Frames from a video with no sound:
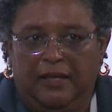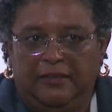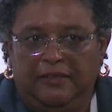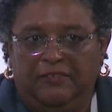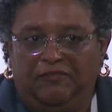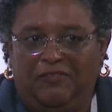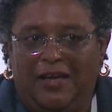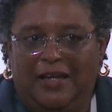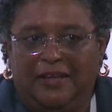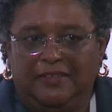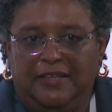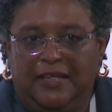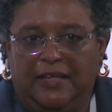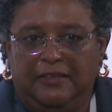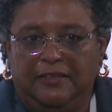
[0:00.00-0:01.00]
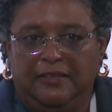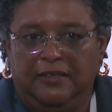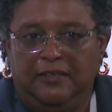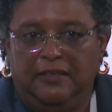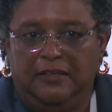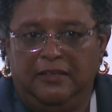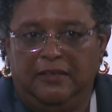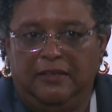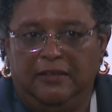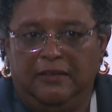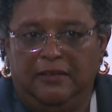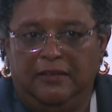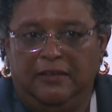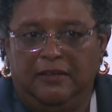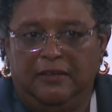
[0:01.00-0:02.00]
The fact that
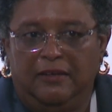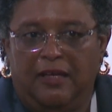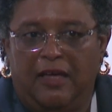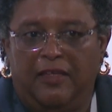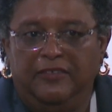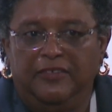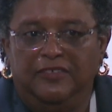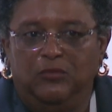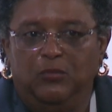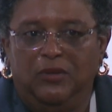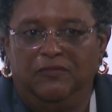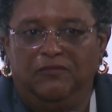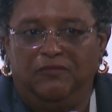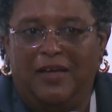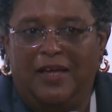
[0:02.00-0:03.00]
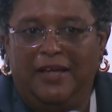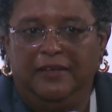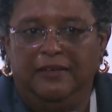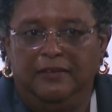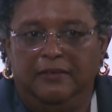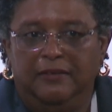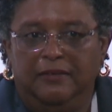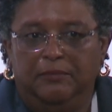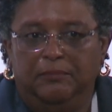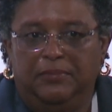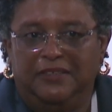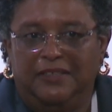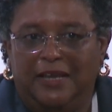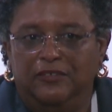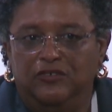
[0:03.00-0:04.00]
others will find
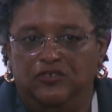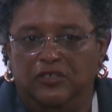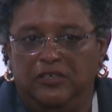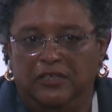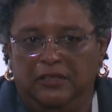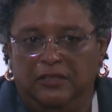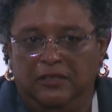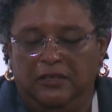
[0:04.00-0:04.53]
potentially